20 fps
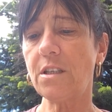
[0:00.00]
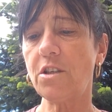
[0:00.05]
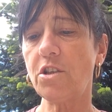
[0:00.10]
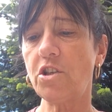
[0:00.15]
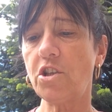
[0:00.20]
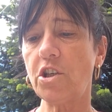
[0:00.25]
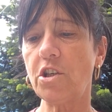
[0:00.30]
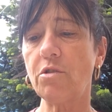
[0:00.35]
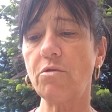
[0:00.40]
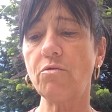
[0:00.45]
to
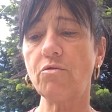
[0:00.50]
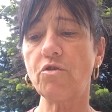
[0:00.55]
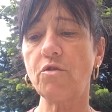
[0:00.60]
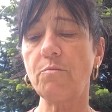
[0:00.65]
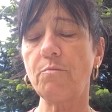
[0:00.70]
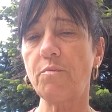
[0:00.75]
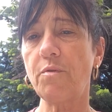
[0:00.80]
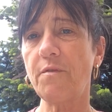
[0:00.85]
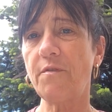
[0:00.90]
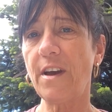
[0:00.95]

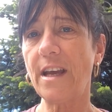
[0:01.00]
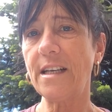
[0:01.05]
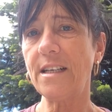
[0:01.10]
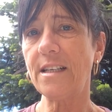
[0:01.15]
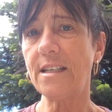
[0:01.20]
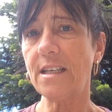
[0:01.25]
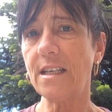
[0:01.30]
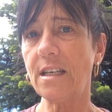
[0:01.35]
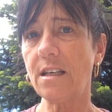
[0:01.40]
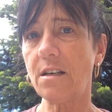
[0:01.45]
children
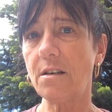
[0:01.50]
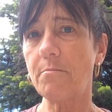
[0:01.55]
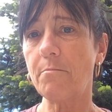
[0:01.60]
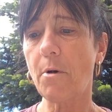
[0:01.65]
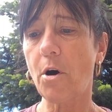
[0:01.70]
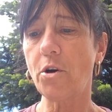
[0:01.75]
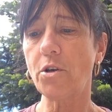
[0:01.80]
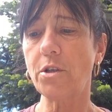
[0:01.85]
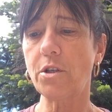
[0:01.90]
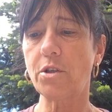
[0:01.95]
preventing at
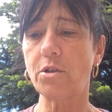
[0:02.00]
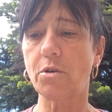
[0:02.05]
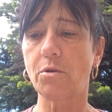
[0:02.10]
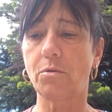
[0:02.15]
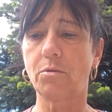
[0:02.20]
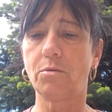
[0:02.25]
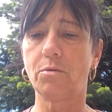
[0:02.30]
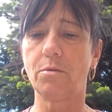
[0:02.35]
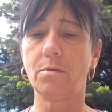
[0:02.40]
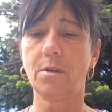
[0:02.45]
my
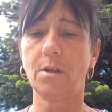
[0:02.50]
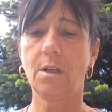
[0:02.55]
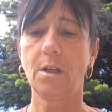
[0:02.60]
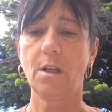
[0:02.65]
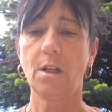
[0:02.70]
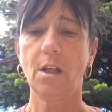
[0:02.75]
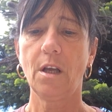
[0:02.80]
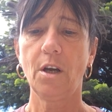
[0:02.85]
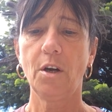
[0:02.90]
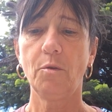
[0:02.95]
school.
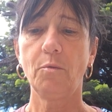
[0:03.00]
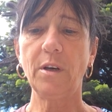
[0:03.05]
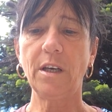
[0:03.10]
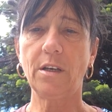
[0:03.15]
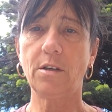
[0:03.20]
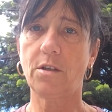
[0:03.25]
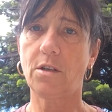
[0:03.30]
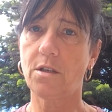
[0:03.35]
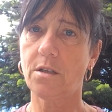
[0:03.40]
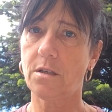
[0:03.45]
We
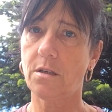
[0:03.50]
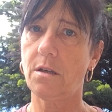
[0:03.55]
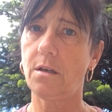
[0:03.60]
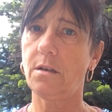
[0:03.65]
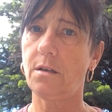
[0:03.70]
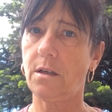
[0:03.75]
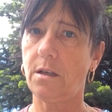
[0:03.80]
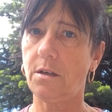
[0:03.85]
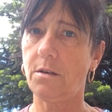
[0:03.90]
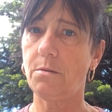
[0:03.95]
could
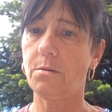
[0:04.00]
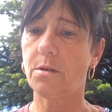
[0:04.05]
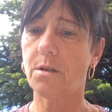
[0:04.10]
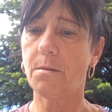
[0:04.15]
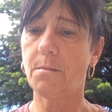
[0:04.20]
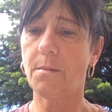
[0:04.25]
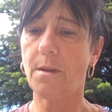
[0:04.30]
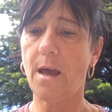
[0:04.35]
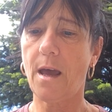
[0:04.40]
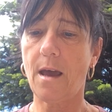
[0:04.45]
certainly use
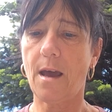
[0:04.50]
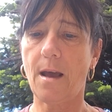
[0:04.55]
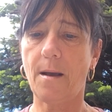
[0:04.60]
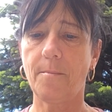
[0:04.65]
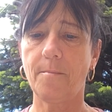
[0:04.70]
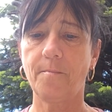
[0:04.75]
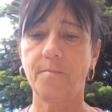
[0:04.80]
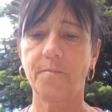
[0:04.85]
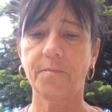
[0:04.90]
them there.